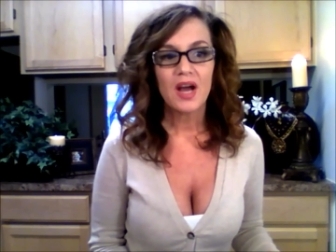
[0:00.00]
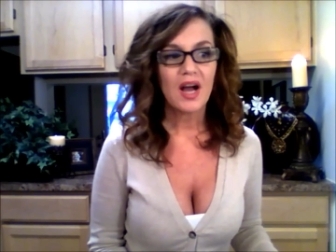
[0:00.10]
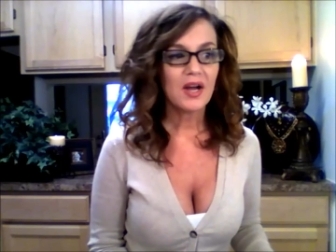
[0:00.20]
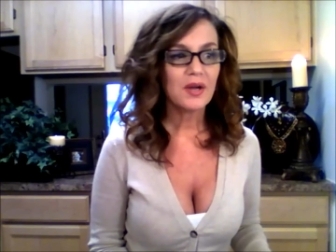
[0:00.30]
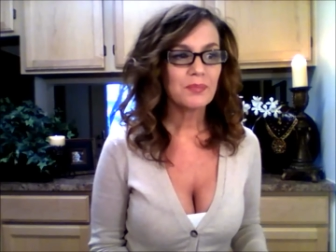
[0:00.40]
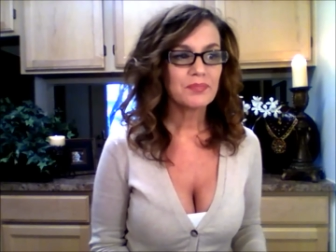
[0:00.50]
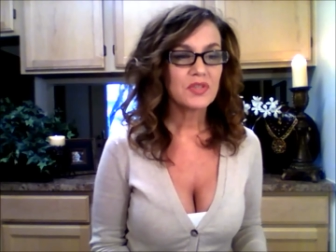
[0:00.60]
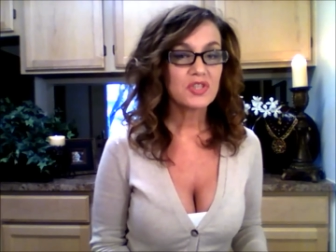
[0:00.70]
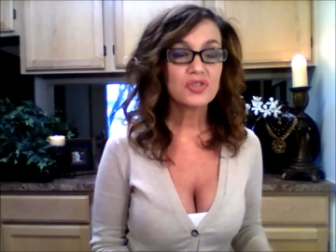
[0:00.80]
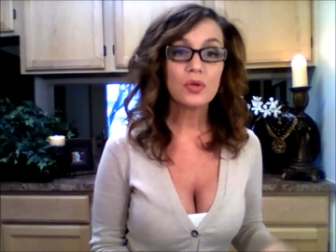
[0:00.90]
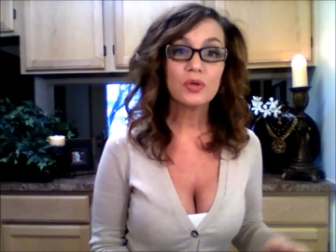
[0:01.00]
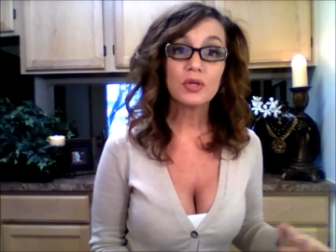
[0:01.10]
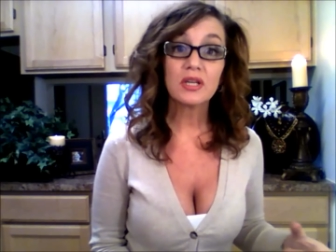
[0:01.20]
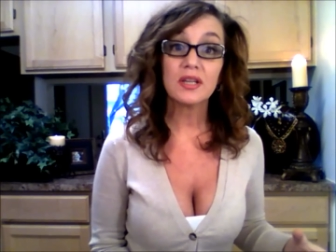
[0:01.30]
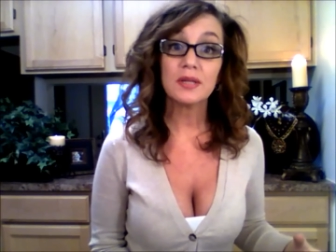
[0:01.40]
Solar
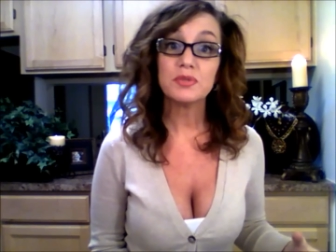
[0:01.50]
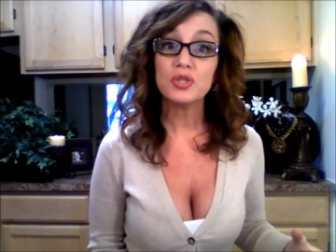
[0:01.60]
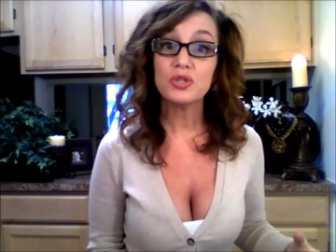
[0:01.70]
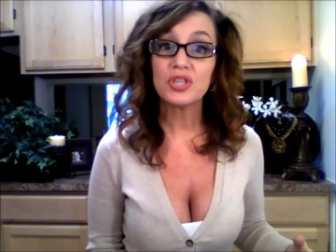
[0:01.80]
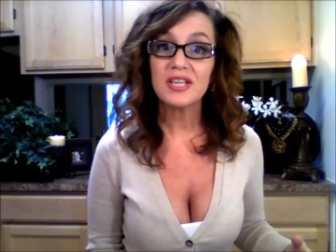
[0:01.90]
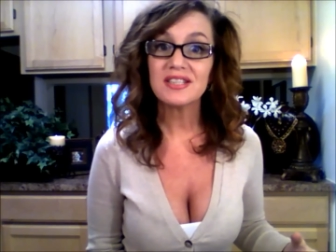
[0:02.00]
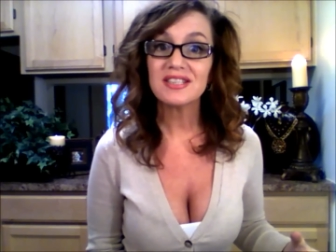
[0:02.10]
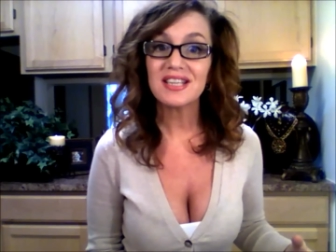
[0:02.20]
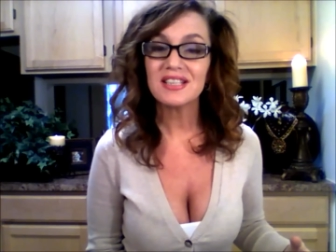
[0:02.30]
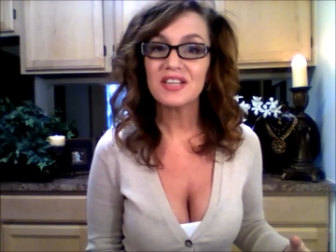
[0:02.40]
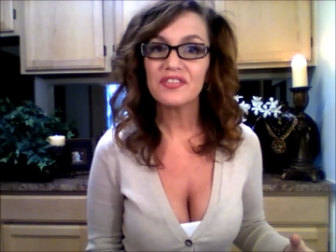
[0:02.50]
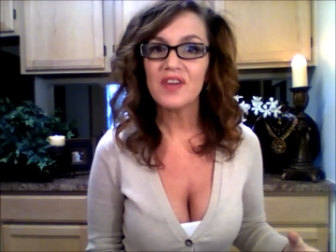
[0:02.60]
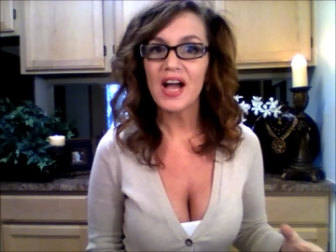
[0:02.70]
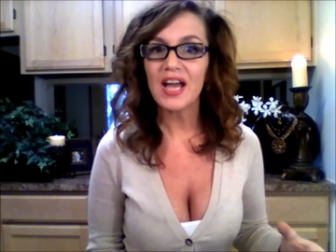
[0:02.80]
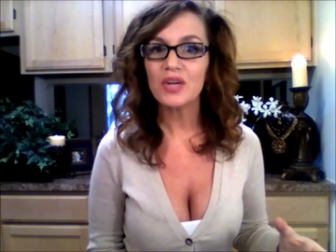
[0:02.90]
eclipses usually
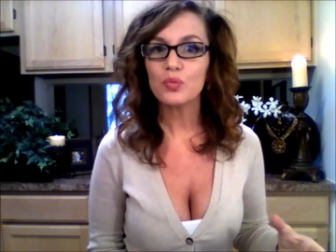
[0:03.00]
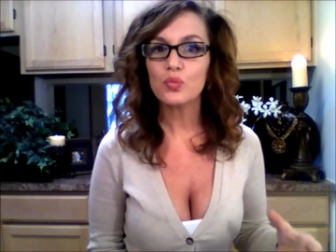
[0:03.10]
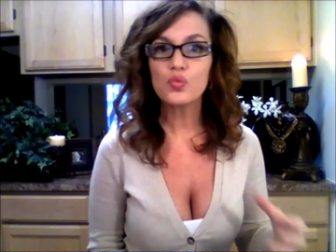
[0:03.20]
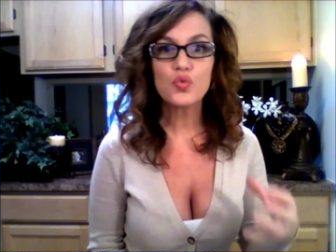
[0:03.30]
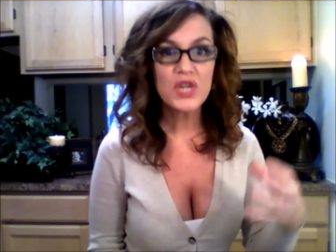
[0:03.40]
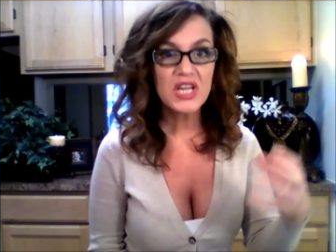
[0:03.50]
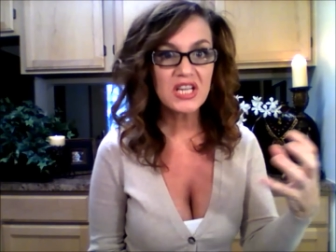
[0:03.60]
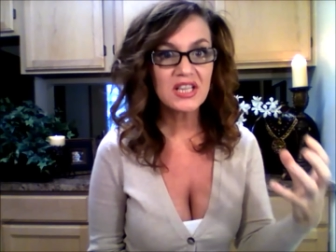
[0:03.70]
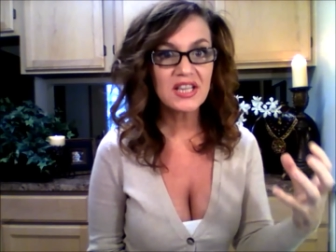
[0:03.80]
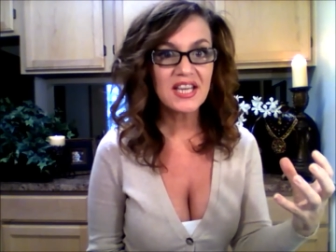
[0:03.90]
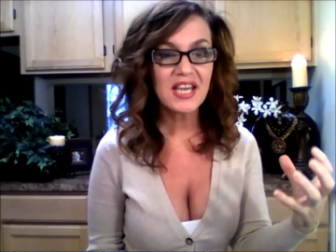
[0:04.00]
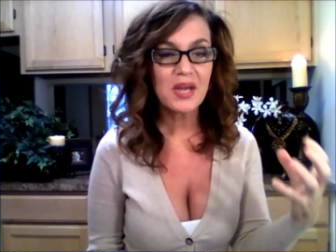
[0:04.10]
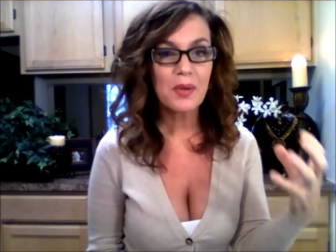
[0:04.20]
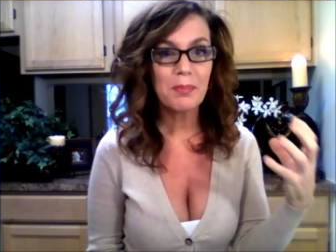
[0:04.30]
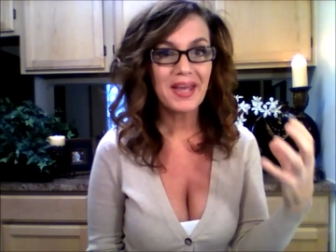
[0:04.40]
signify
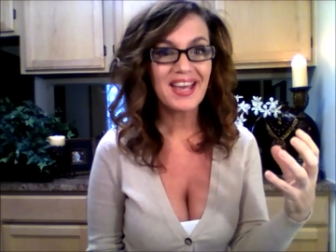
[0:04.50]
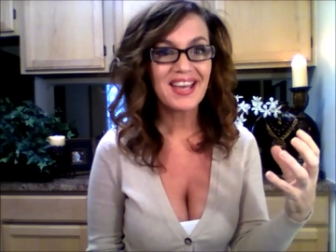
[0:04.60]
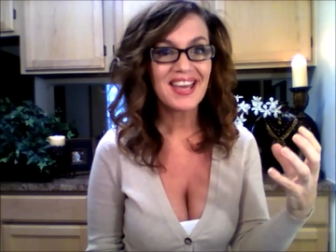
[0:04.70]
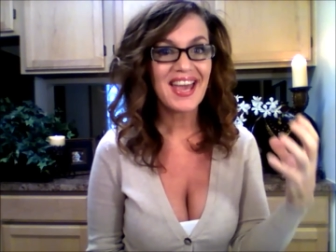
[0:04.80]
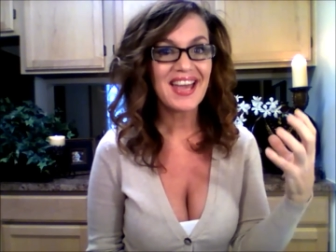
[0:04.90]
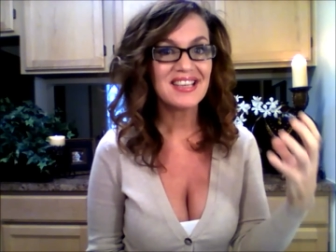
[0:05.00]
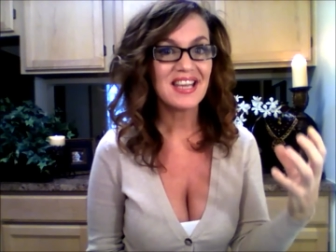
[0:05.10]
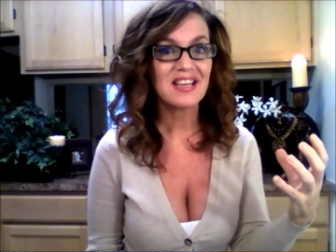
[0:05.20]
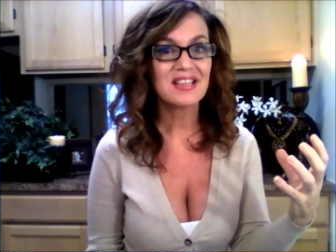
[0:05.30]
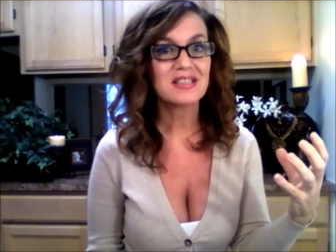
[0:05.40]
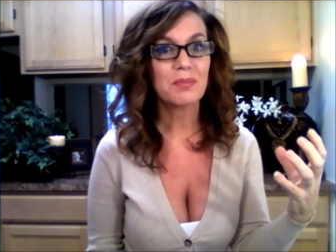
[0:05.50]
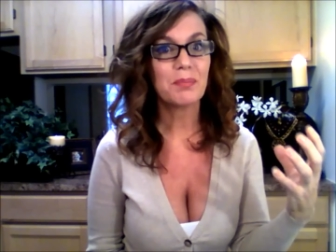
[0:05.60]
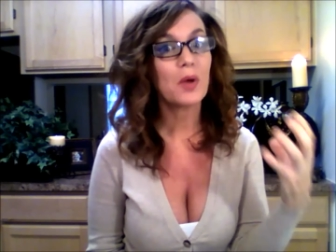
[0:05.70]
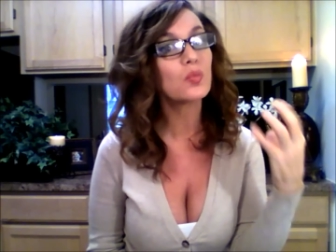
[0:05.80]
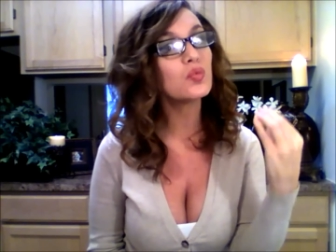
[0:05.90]
really big endings,
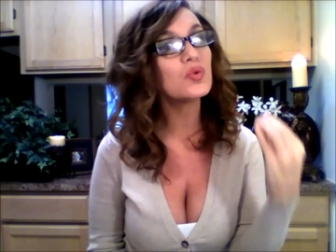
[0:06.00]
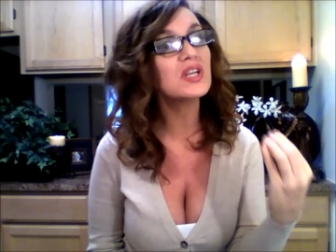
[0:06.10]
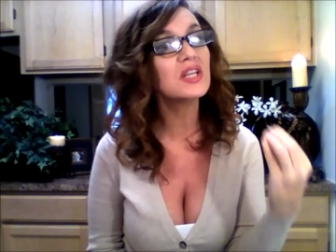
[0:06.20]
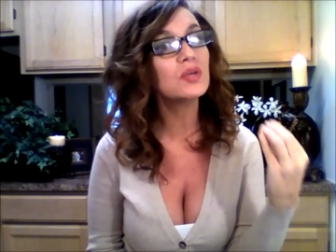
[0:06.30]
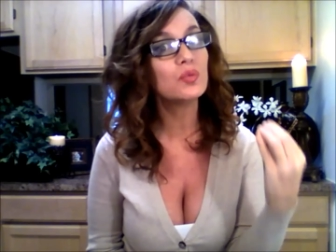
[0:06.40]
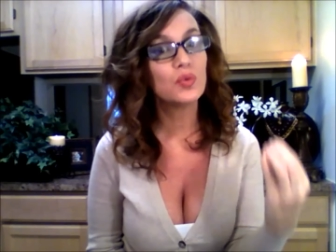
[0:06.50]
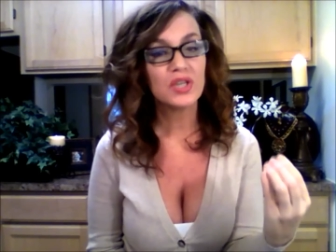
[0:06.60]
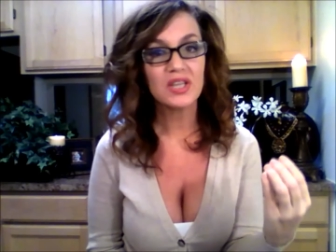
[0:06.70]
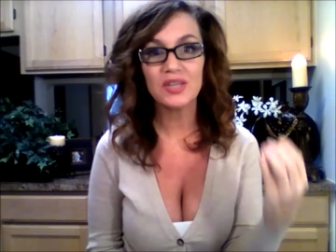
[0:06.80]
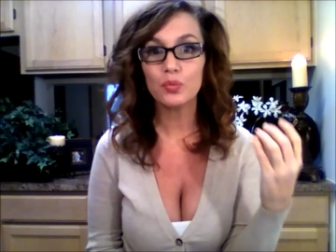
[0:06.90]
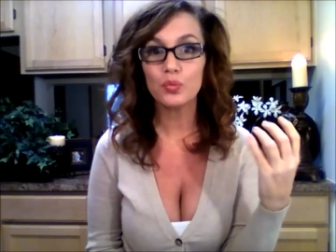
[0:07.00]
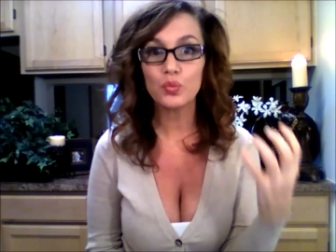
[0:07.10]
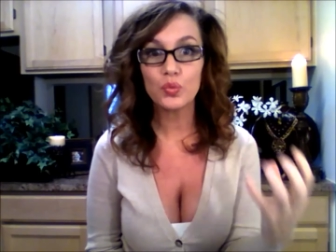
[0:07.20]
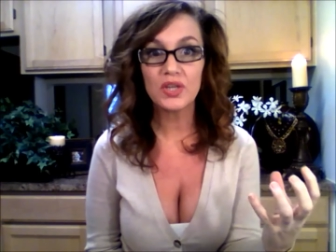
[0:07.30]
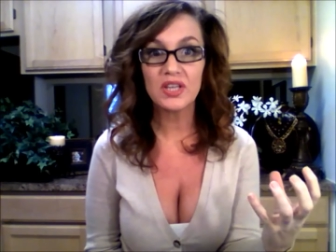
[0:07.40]
but really, really,
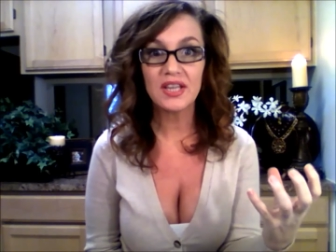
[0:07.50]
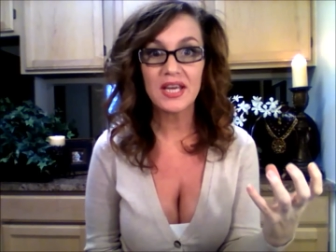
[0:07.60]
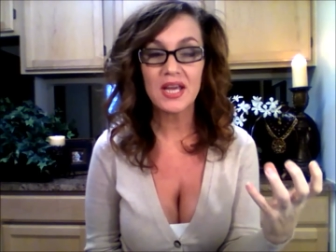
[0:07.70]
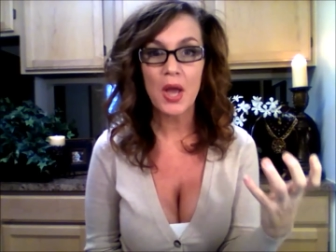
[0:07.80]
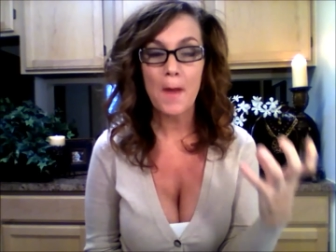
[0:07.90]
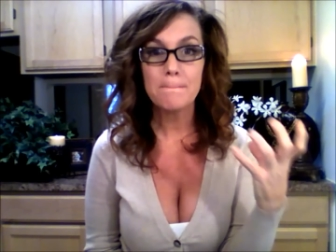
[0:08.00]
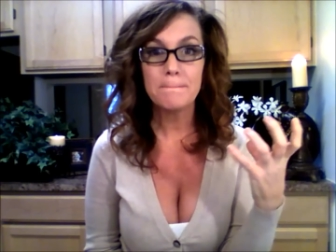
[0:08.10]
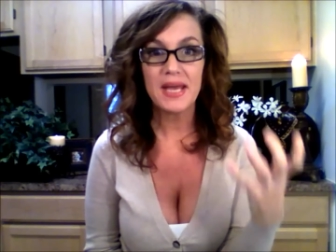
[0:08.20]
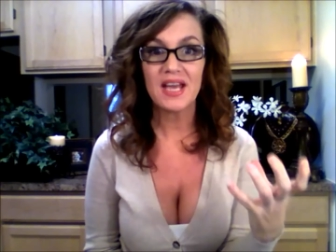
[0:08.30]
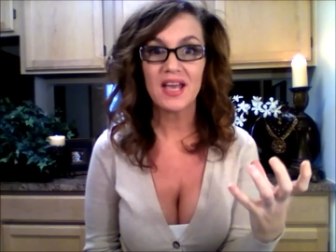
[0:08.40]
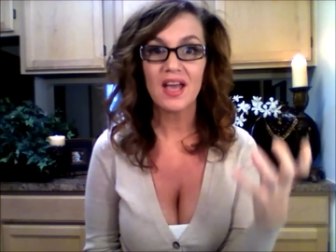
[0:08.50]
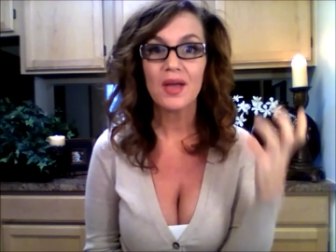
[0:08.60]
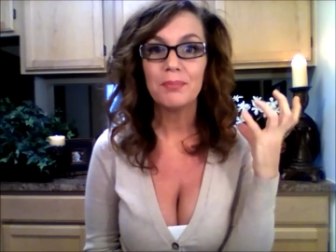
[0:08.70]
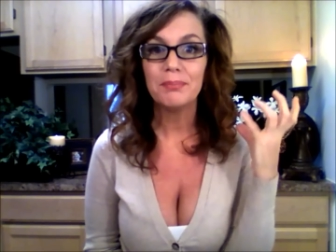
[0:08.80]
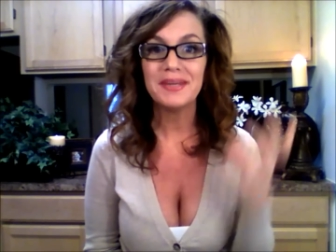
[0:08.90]
really big
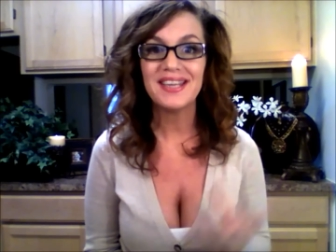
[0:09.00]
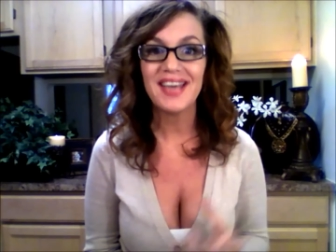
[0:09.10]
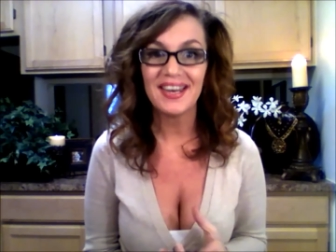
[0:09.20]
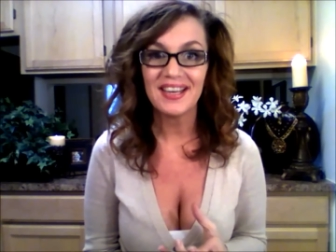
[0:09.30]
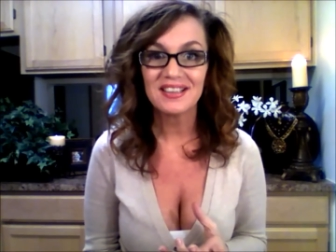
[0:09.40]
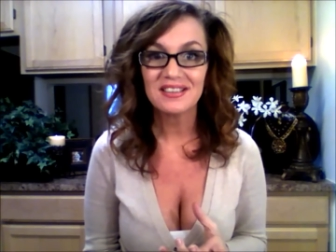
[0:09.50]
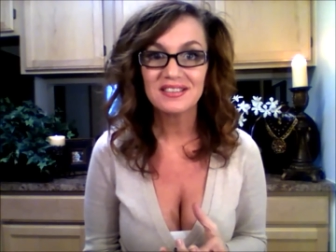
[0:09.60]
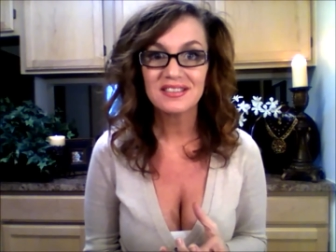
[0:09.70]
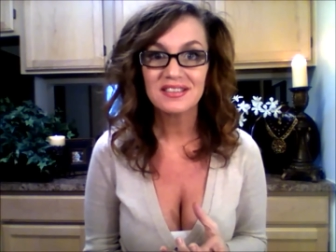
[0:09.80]
beginnings.